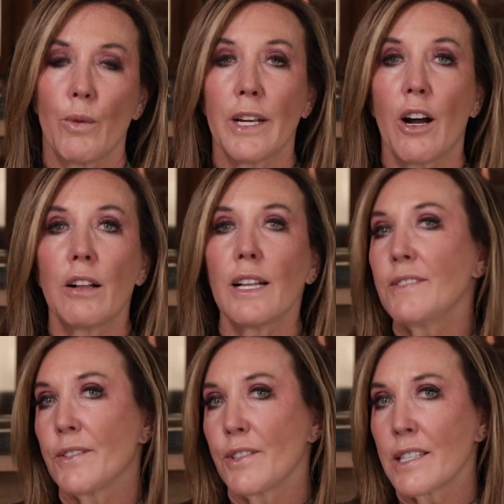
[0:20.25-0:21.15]
We all
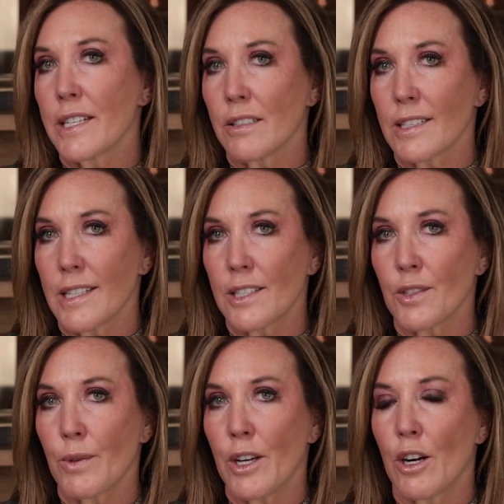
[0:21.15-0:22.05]
have different skill
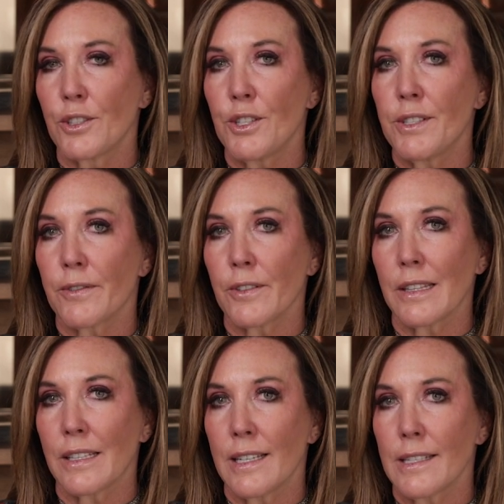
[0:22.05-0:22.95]
sets. We all do
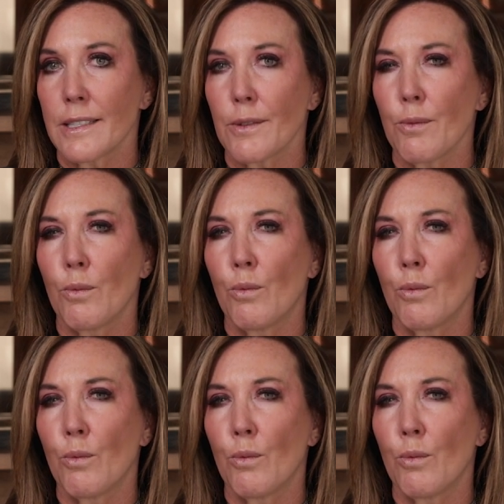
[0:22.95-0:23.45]
different things.